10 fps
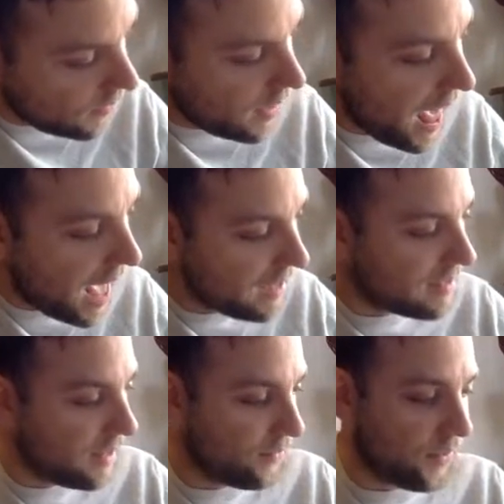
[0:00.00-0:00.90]

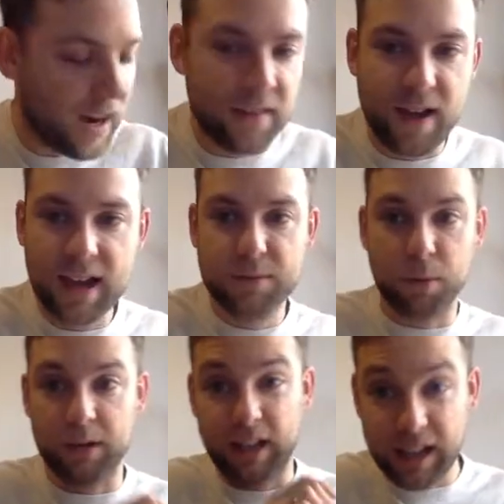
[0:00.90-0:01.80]
x and 5x, but
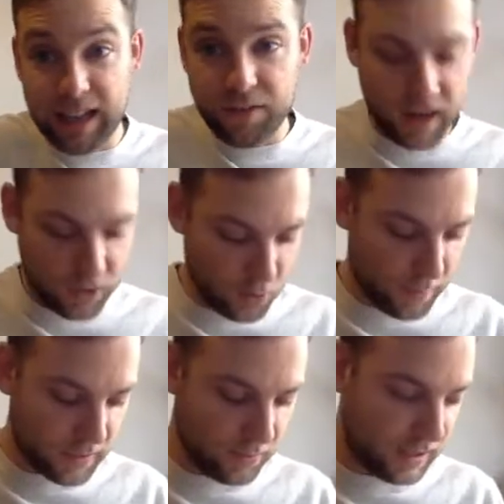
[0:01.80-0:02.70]
I'm going to leave that and come
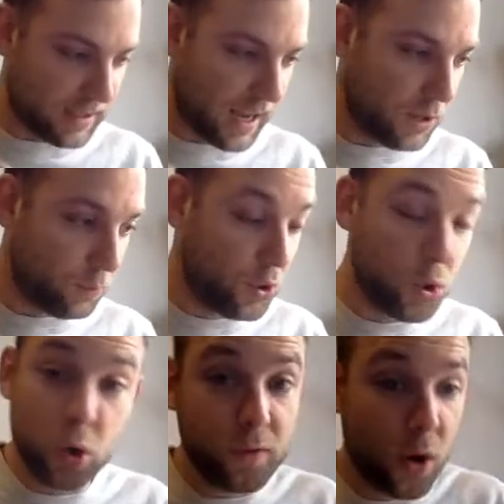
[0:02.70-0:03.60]
back to it in a second. We
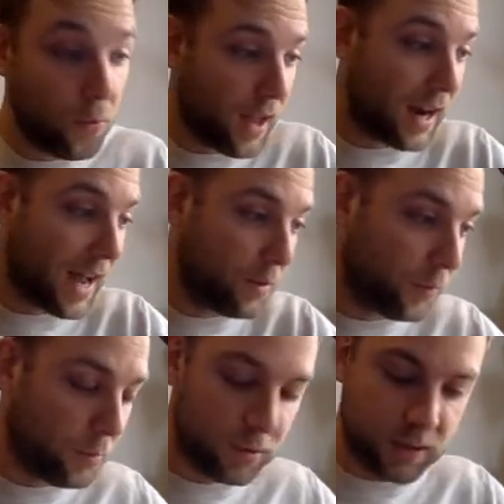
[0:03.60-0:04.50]
could have wrote that out if
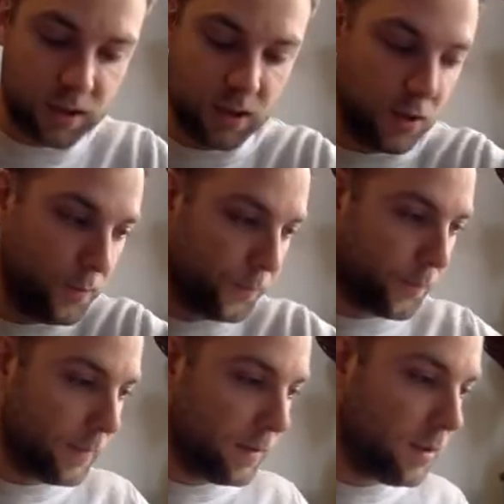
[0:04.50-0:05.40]
we wanted to.
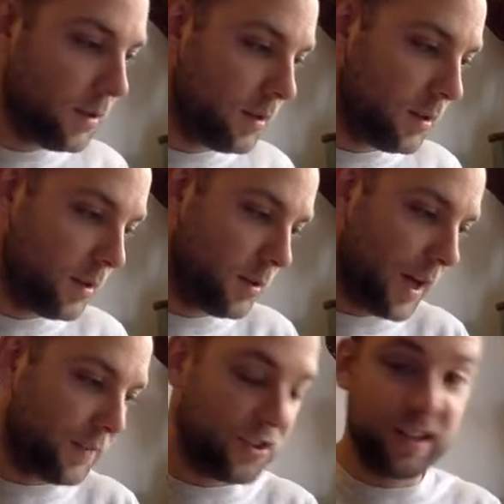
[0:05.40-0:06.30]

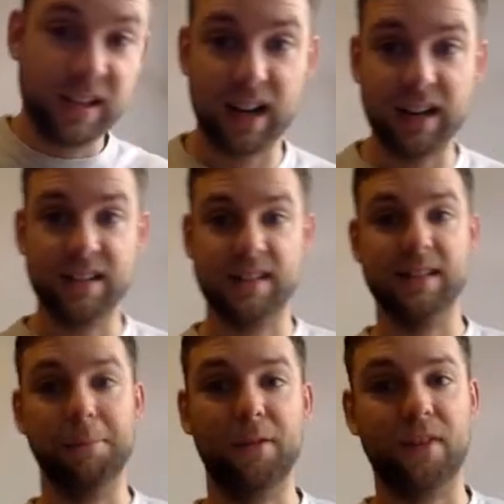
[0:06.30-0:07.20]
I've just decided to
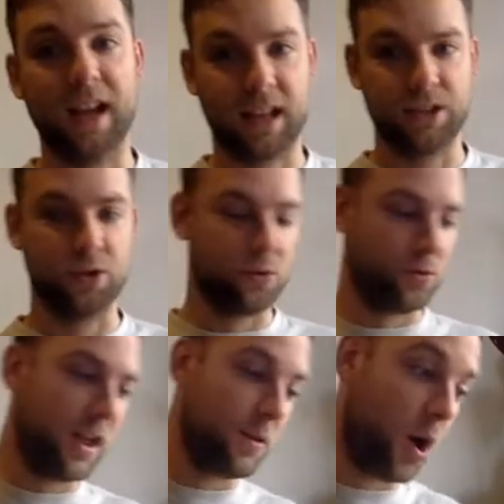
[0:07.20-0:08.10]
simplify it
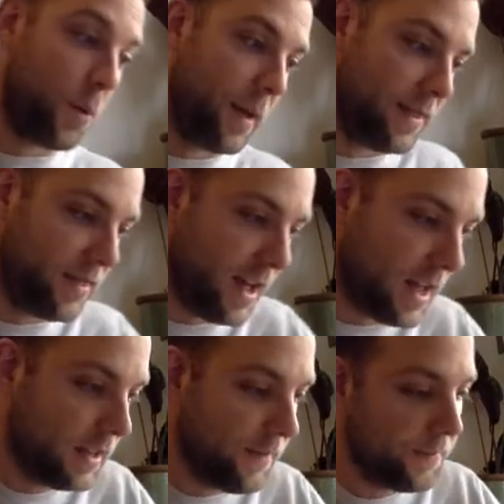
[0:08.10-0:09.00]
in
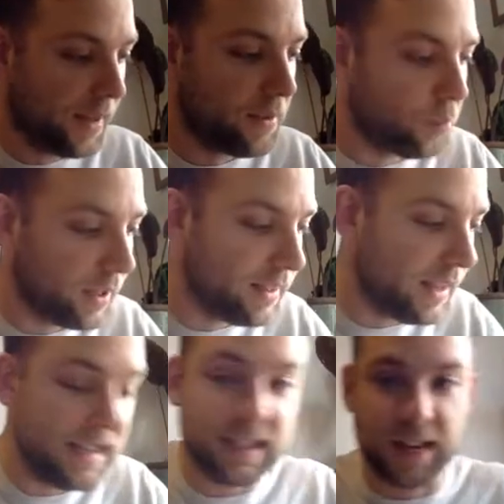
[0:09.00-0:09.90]
there, and then bringing
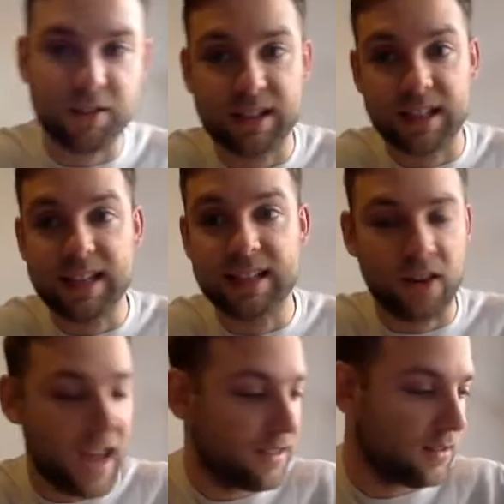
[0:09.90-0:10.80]
these together, because these are
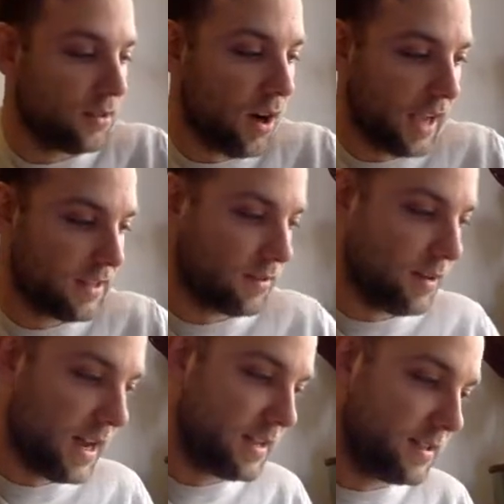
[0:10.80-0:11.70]
x and not x
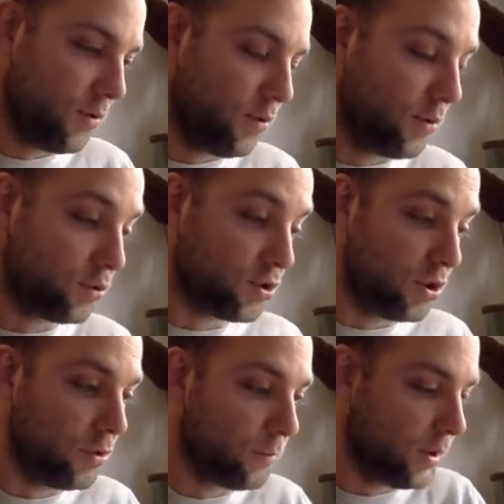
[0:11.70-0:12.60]
squareds, or just a
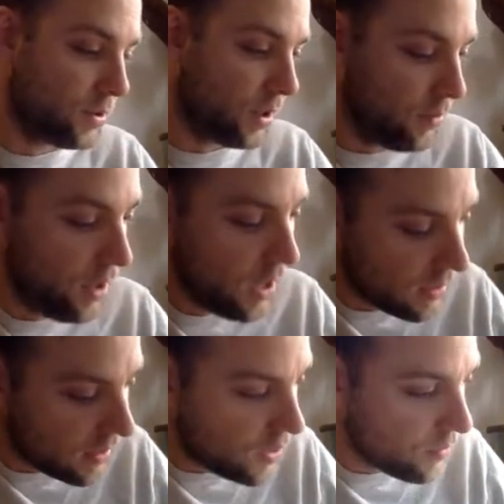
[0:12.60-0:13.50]
number on its own.
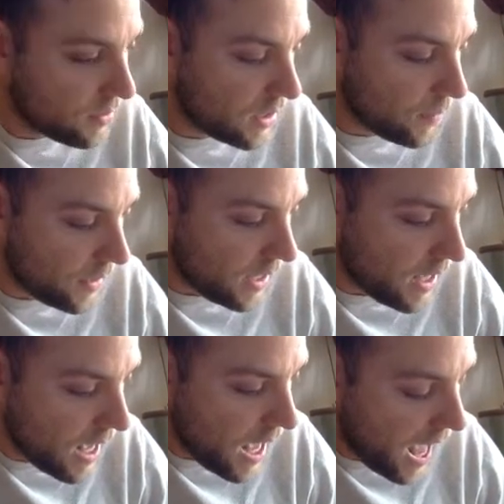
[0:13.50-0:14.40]
So this one's going to
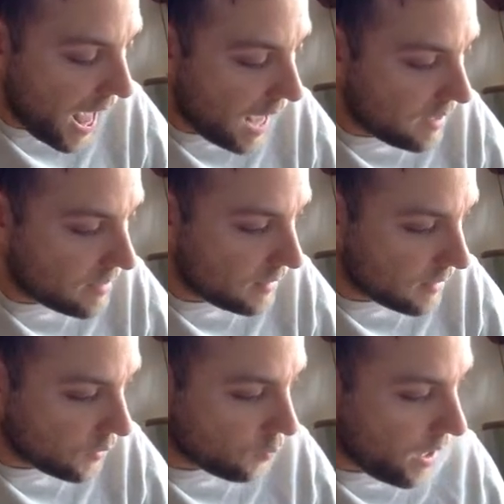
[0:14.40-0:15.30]
be x
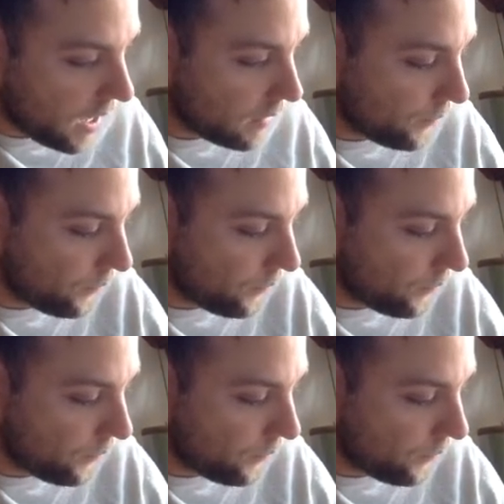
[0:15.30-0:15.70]
squared,